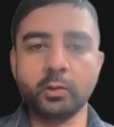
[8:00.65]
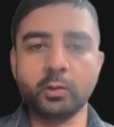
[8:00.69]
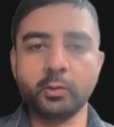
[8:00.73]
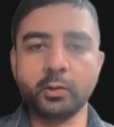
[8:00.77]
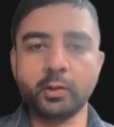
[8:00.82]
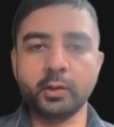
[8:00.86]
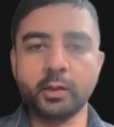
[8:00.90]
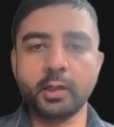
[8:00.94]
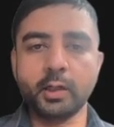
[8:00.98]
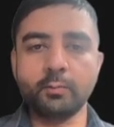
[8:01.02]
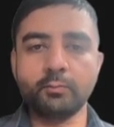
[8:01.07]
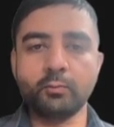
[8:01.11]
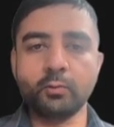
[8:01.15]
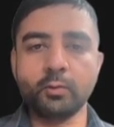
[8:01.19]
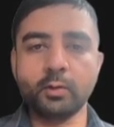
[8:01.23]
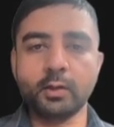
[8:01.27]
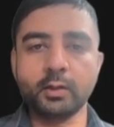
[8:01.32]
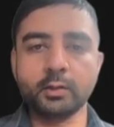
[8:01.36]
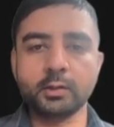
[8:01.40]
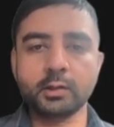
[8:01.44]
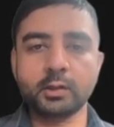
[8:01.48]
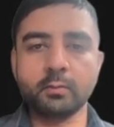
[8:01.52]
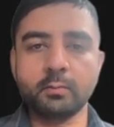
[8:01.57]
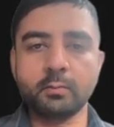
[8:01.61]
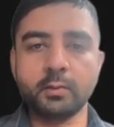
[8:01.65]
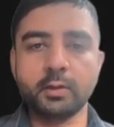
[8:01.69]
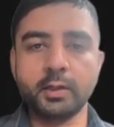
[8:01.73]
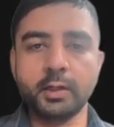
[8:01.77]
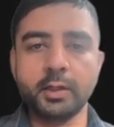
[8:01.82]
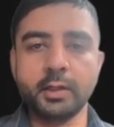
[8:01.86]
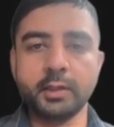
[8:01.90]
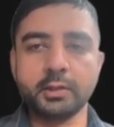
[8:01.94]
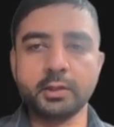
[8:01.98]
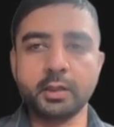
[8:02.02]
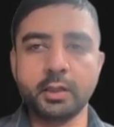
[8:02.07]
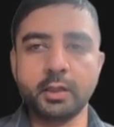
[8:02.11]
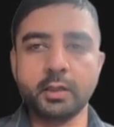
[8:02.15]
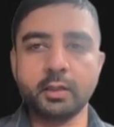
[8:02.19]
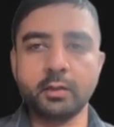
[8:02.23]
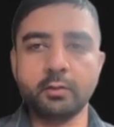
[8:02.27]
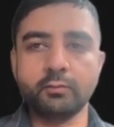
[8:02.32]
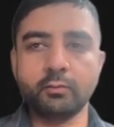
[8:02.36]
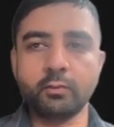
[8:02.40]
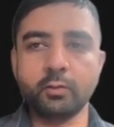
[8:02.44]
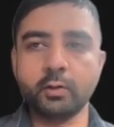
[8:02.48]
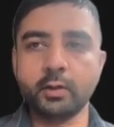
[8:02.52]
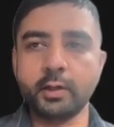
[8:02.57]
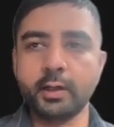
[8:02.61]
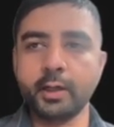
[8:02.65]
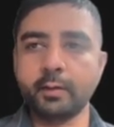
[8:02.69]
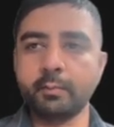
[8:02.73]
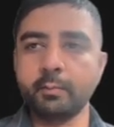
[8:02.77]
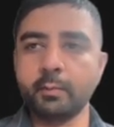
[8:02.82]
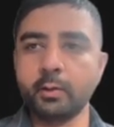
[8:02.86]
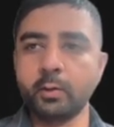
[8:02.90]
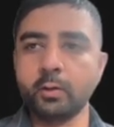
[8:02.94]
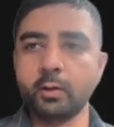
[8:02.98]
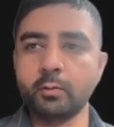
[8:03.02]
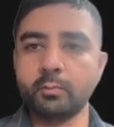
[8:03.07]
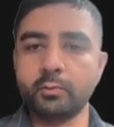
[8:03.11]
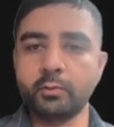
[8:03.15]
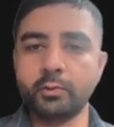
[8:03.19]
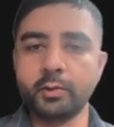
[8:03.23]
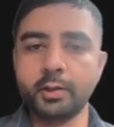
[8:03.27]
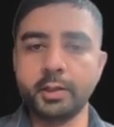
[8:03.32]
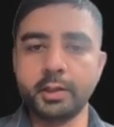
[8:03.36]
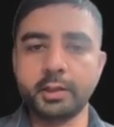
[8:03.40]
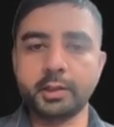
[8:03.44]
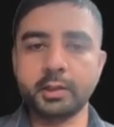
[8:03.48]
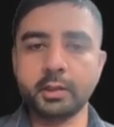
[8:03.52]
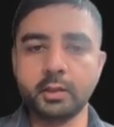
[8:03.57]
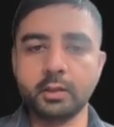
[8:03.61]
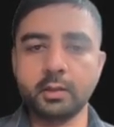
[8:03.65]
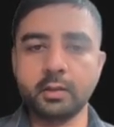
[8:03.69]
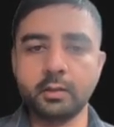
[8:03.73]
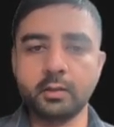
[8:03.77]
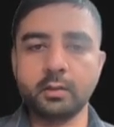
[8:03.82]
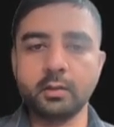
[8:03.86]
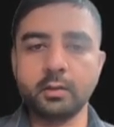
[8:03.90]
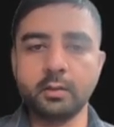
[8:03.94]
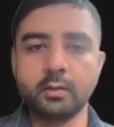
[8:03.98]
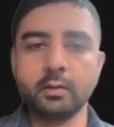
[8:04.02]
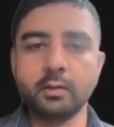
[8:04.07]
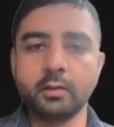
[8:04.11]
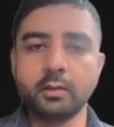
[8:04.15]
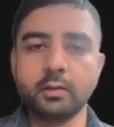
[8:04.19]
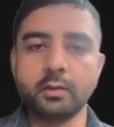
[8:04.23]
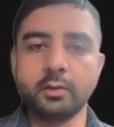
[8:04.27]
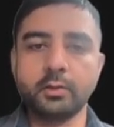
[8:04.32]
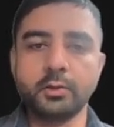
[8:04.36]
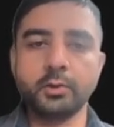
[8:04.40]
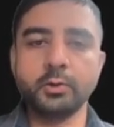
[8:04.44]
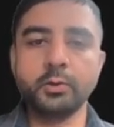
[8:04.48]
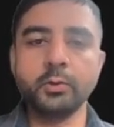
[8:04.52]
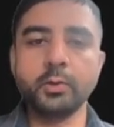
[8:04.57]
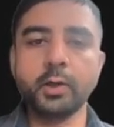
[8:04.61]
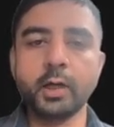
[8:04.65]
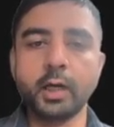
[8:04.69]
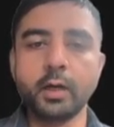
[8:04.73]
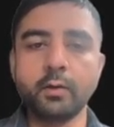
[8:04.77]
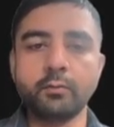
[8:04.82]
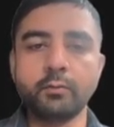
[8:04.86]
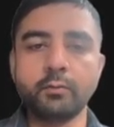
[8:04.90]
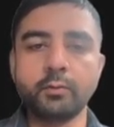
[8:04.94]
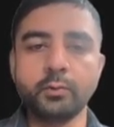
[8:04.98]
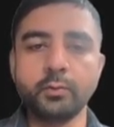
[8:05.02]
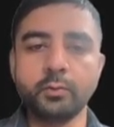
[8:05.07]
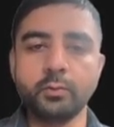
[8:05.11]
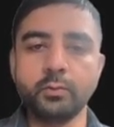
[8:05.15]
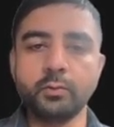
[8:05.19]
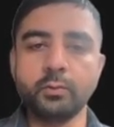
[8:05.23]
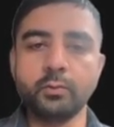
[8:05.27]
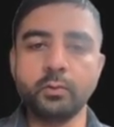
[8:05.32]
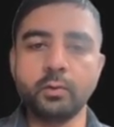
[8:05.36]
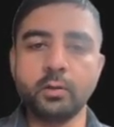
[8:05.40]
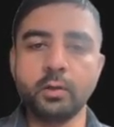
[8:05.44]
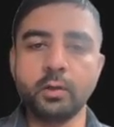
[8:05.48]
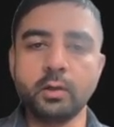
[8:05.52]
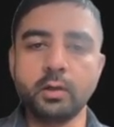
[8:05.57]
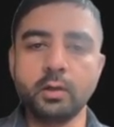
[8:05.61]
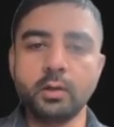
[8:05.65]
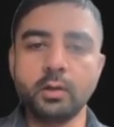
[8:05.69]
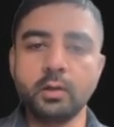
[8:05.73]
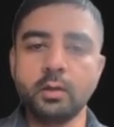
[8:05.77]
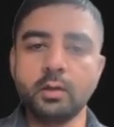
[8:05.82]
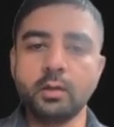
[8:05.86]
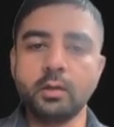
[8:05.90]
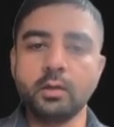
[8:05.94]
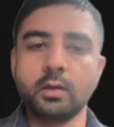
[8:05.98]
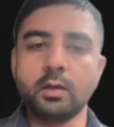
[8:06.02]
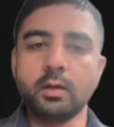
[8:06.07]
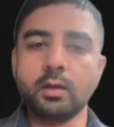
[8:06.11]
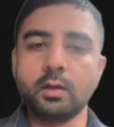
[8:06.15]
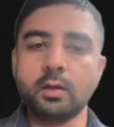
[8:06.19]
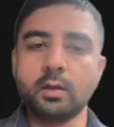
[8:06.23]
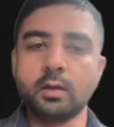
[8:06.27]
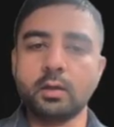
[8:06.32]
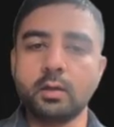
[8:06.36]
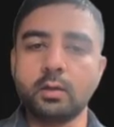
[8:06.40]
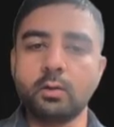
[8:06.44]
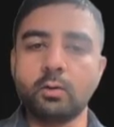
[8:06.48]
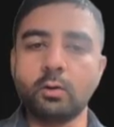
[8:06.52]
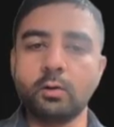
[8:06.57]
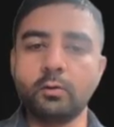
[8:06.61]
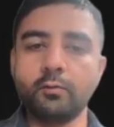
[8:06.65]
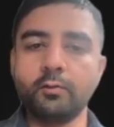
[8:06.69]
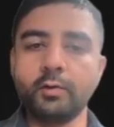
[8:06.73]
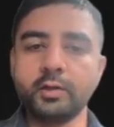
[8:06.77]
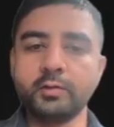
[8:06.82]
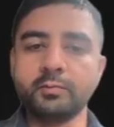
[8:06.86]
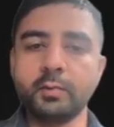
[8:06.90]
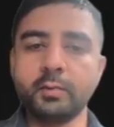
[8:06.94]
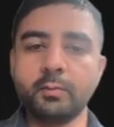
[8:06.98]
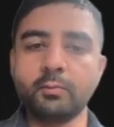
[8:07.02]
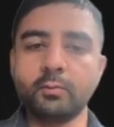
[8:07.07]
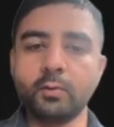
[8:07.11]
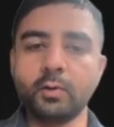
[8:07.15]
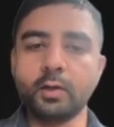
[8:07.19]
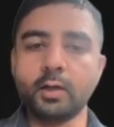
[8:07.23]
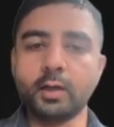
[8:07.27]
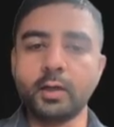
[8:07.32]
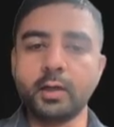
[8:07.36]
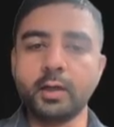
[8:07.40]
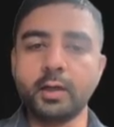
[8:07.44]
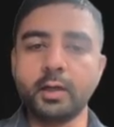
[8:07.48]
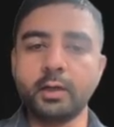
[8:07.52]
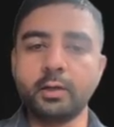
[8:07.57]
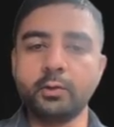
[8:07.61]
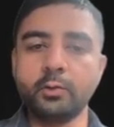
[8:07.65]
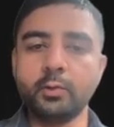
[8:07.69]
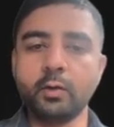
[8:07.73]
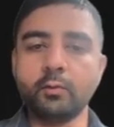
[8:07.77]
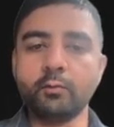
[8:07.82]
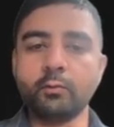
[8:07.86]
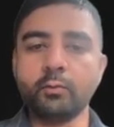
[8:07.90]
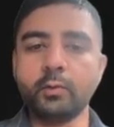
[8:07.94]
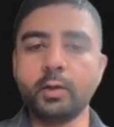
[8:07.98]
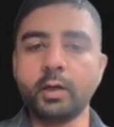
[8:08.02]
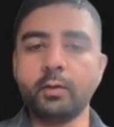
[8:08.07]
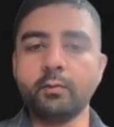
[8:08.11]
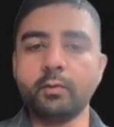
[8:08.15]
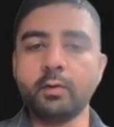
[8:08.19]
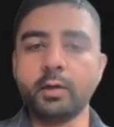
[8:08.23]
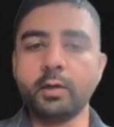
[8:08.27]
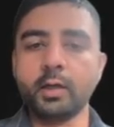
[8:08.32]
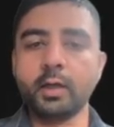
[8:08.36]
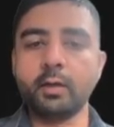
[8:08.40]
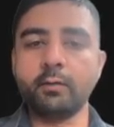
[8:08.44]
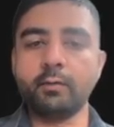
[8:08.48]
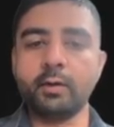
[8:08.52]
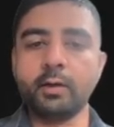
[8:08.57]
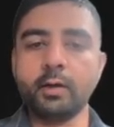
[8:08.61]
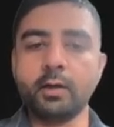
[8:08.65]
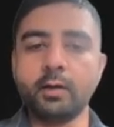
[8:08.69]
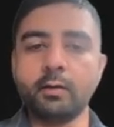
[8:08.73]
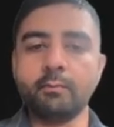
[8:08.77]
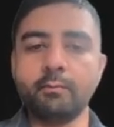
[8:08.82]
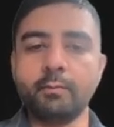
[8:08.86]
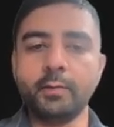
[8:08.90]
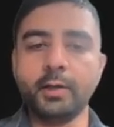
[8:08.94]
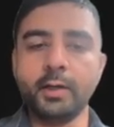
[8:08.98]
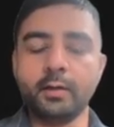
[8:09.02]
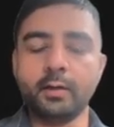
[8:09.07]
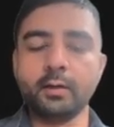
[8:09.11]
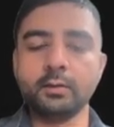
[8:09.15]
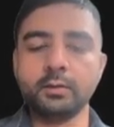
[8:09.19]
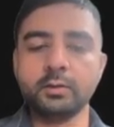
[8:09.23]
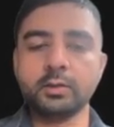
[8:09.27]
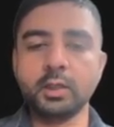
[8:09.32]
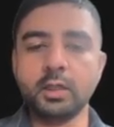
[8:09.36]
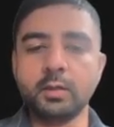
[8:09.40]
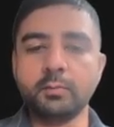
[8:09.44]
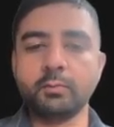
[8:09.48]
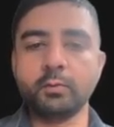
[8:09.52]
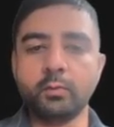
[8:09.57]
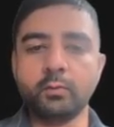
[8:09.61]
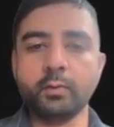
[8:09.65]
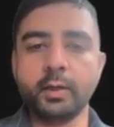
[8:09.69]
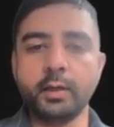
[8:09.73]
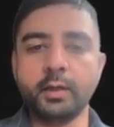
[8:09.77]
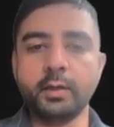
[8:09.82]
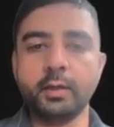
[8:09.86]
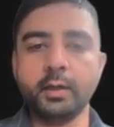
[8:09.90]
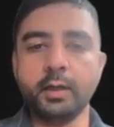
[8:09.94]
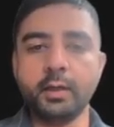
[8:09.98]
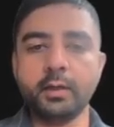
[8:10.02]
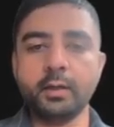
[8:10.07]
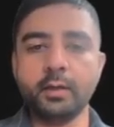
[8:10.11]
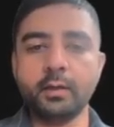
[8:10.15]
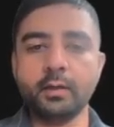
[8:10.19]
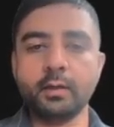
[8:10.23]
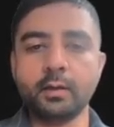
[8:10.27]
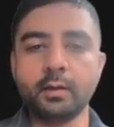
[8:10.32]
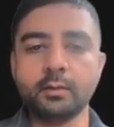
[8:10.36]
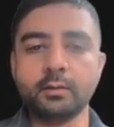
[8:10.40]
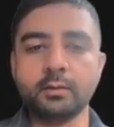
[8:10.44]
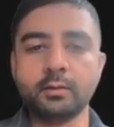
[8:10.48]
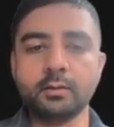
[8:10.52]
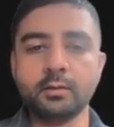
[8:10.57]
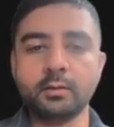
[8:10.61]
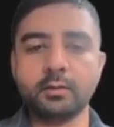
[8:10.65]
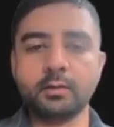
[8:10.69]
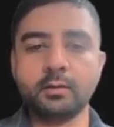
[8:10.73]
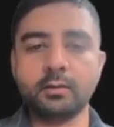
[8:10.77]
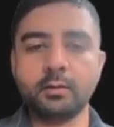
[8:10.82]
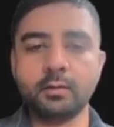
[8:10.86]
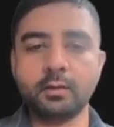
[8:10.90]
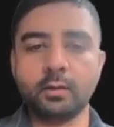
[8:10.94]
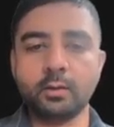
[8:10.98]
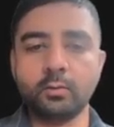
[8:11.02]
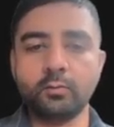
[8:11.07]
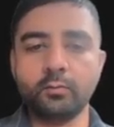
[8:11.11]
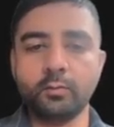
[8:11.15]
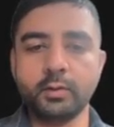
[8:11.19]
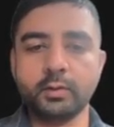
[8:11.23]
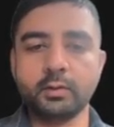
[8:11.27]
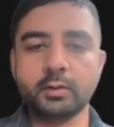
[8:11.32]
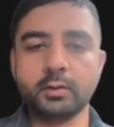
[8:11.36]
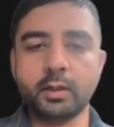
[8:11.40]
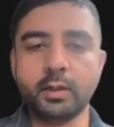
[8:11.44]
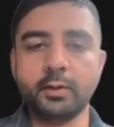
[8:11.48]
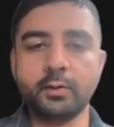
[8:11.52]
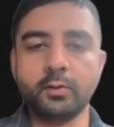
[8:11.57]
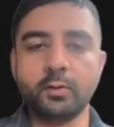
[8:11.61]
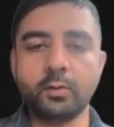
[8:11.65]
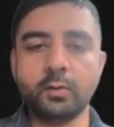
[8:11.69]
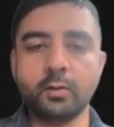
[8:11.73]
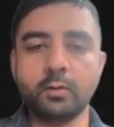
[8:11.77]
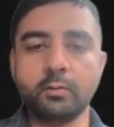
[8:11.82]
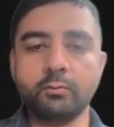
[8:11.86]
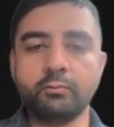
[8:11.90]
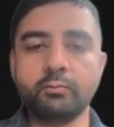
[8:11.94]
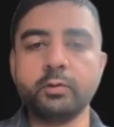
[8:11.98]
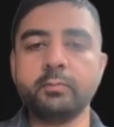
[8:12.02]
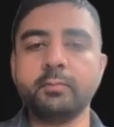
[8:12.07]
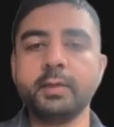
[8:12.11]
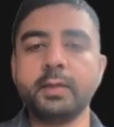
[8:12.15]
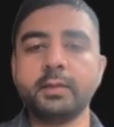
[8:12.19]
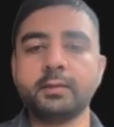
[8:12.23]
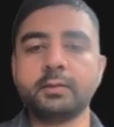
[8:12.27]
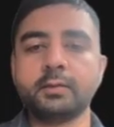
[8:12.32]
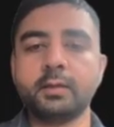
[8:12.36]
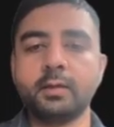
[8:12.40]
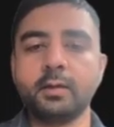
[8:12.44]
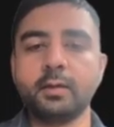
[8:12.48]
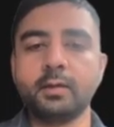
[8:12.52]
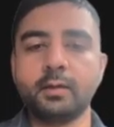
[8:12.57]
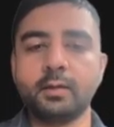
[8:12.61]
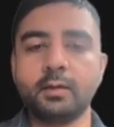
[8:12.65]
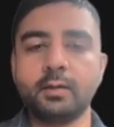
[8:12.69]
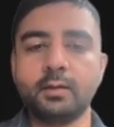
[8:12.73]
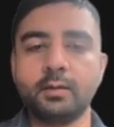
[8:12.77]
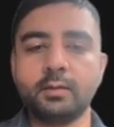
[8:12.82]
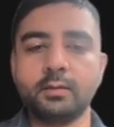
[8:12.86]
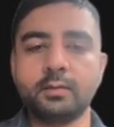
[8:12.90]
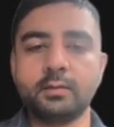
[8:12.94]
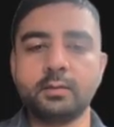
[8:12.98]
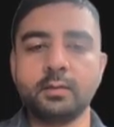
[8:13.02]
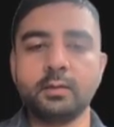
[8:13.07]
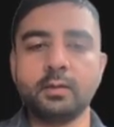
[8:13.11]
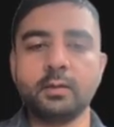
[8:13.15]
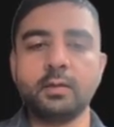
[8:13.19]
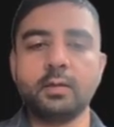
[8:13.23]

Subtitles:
You're a helpful customer agent for Acme Corporation. You have to always be polite. You have to never give incomplete answer, provide detailed answer, always sign off with best regards.